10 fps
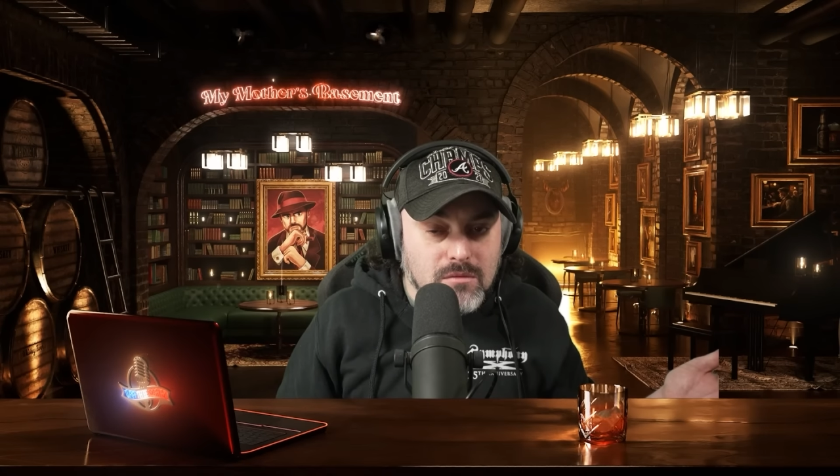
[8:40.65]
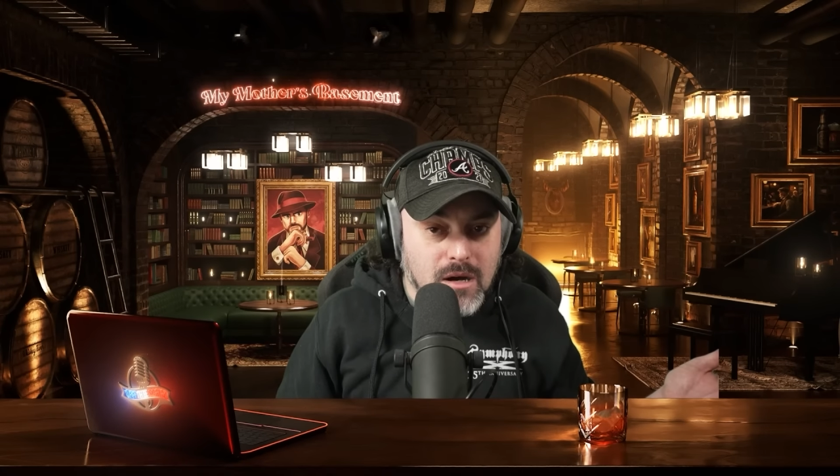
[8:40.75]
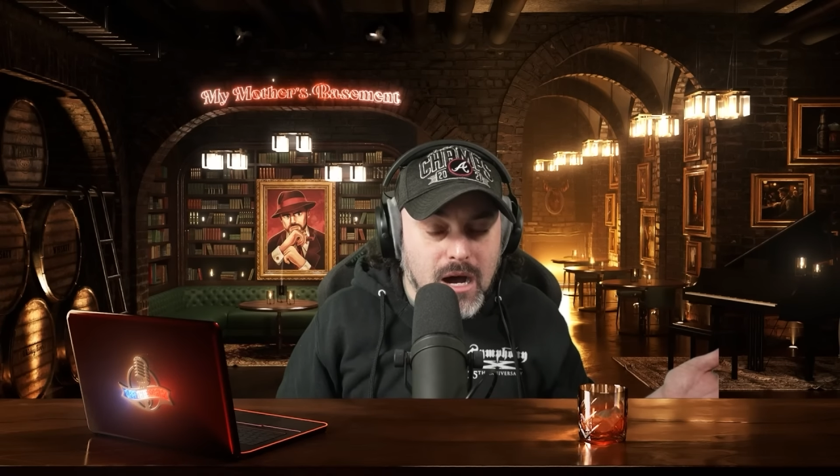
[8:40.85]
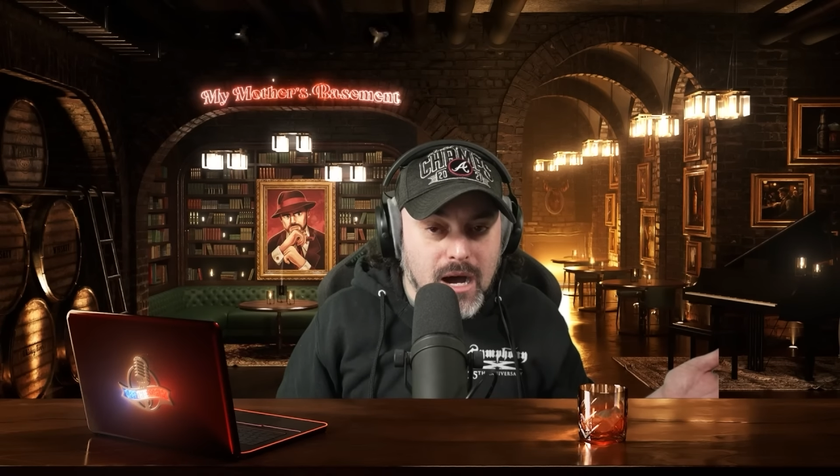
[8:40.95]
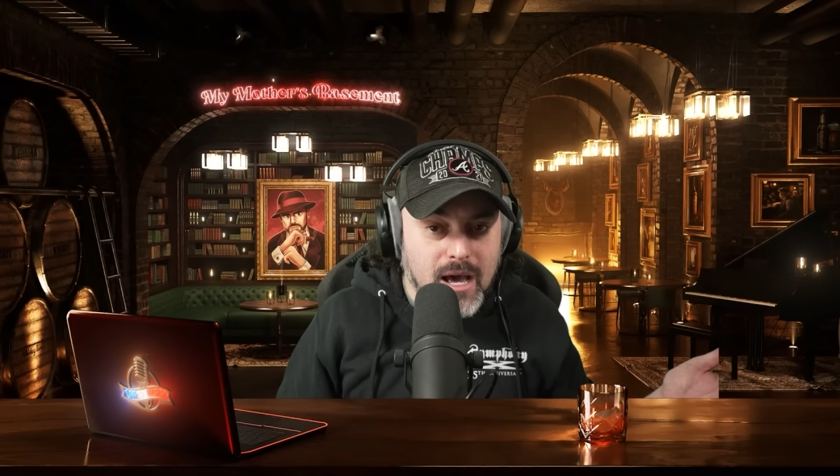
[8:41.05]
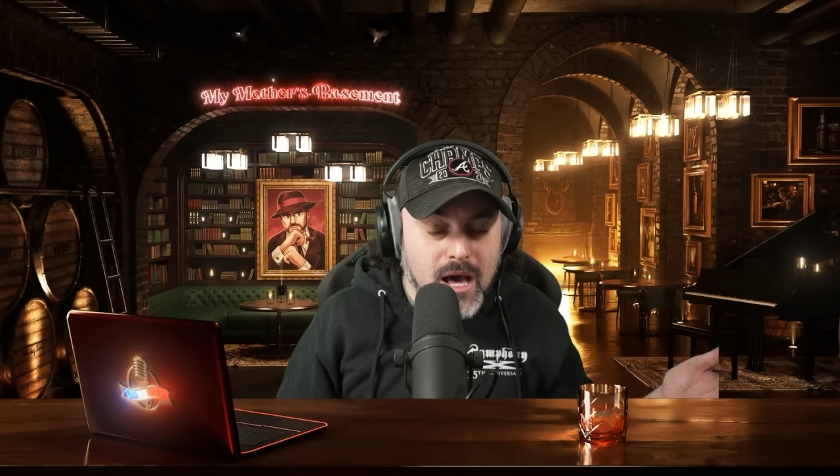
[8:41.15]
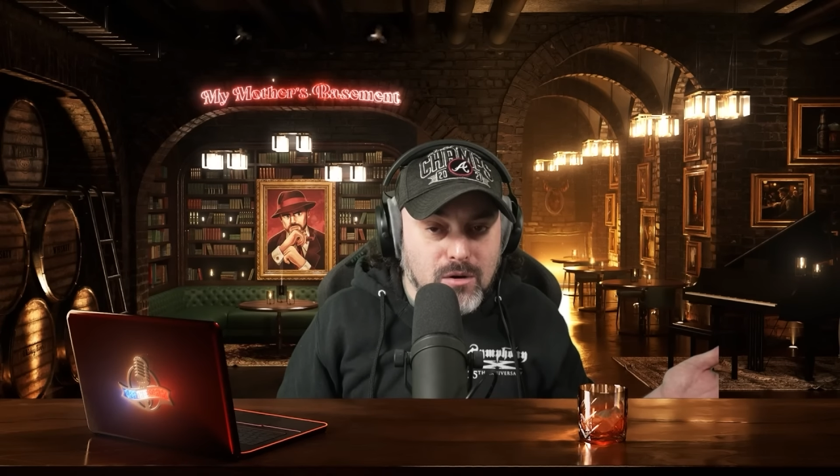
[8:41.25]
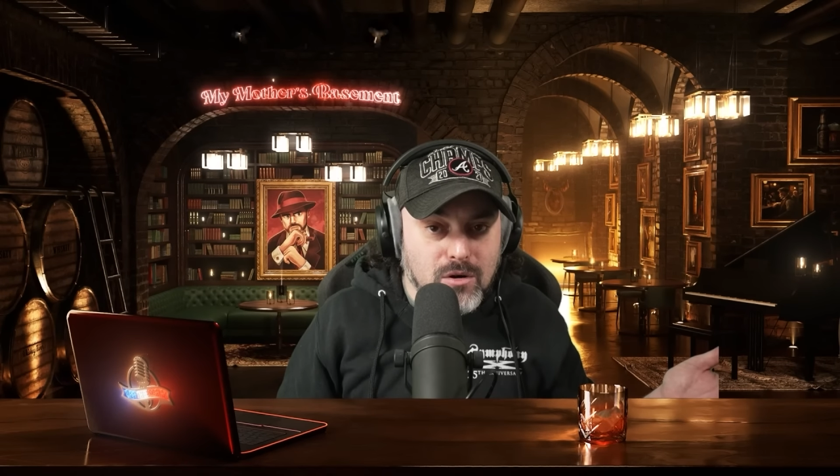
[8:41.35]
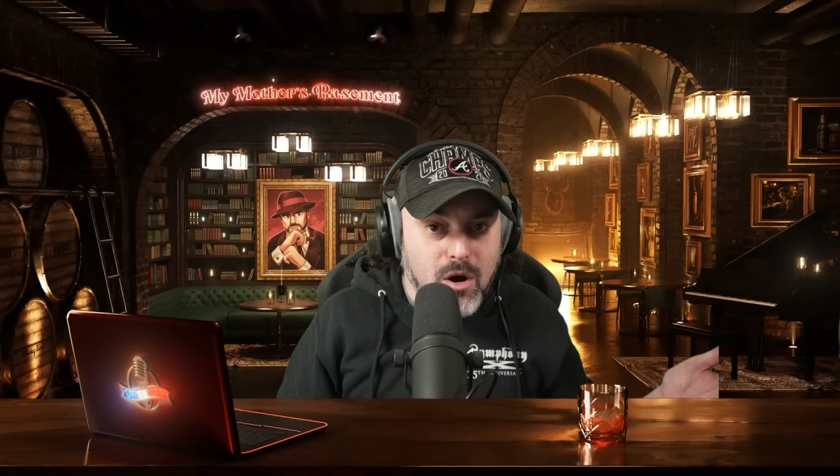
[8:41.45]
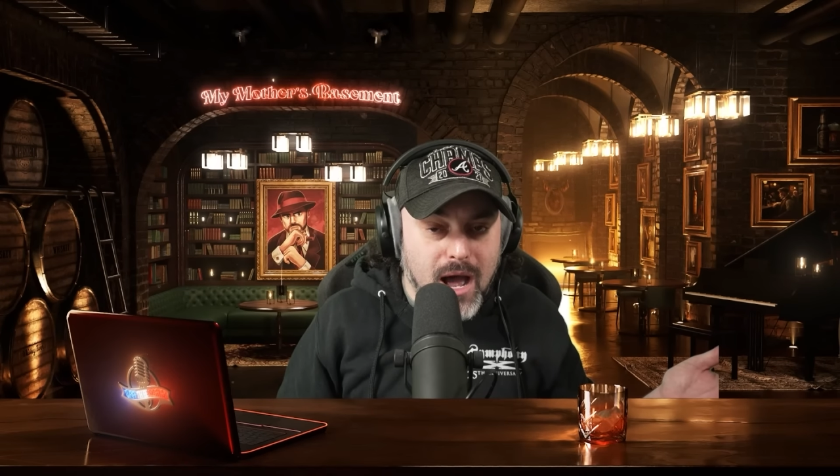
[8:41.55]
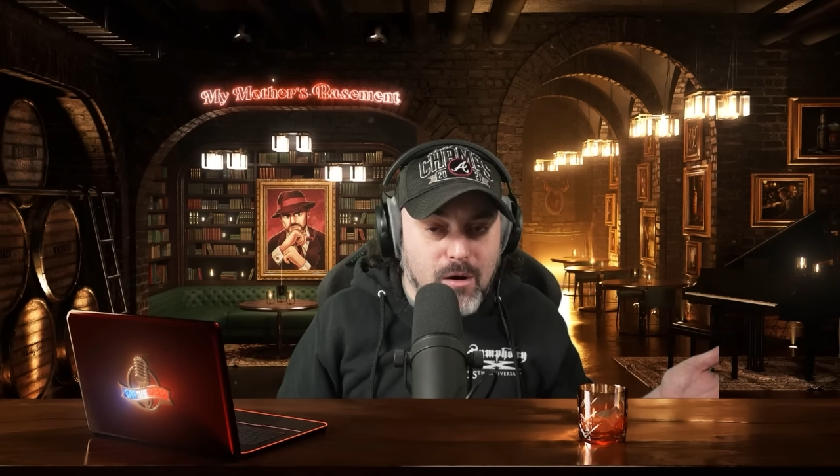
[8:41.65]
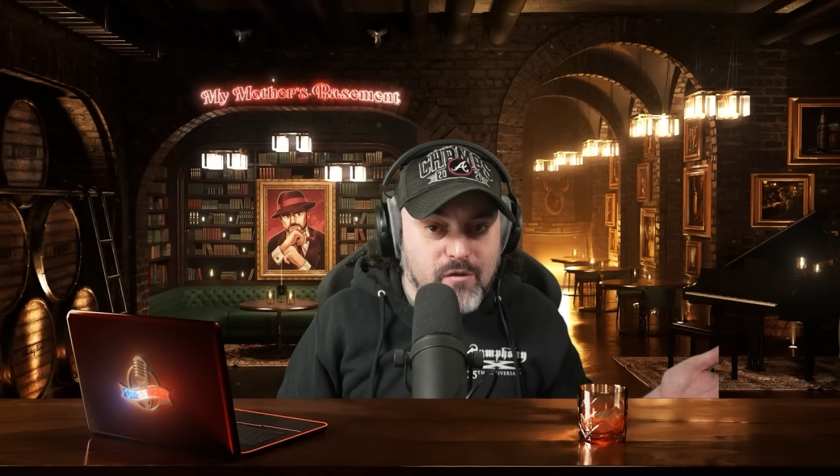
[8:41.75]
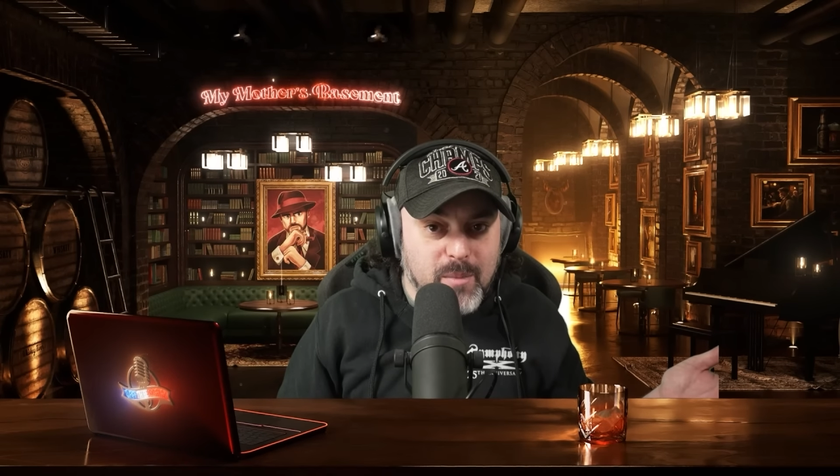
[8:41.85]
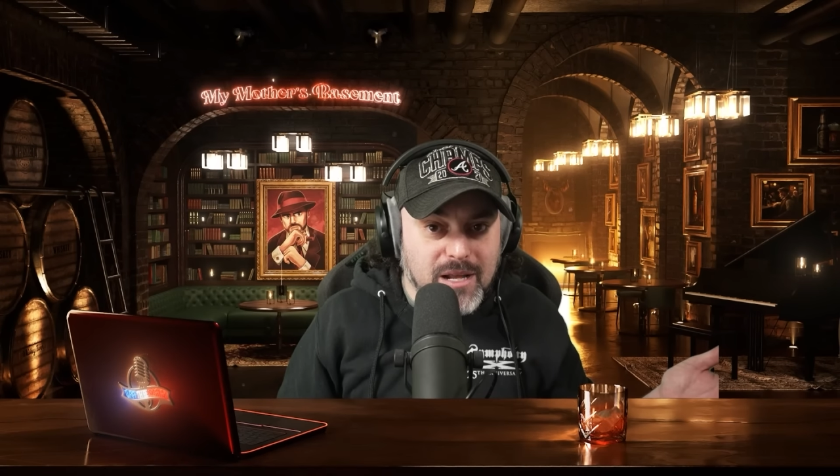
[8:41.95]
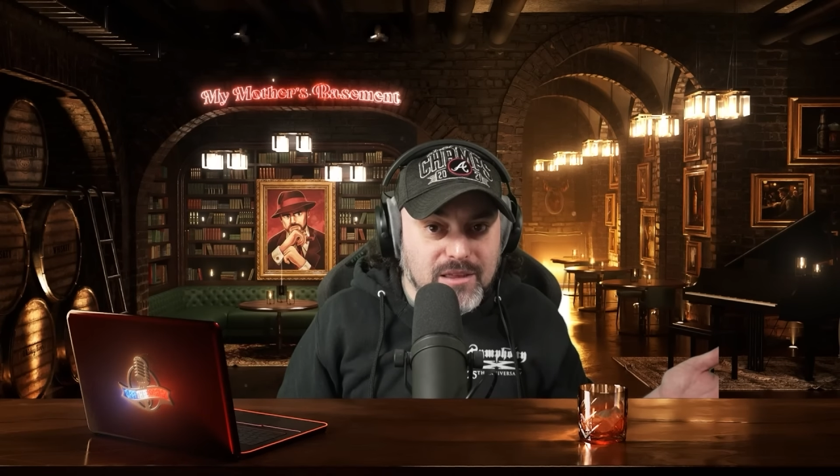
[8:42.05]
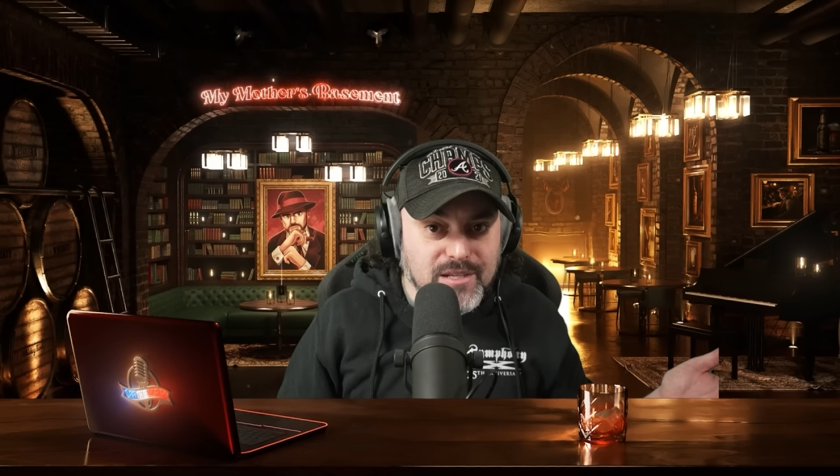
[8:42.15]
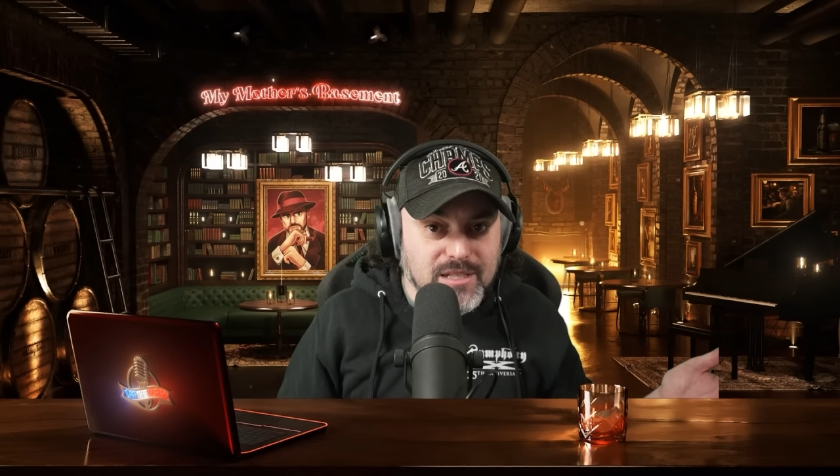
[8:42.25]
I don't know how everybody thinks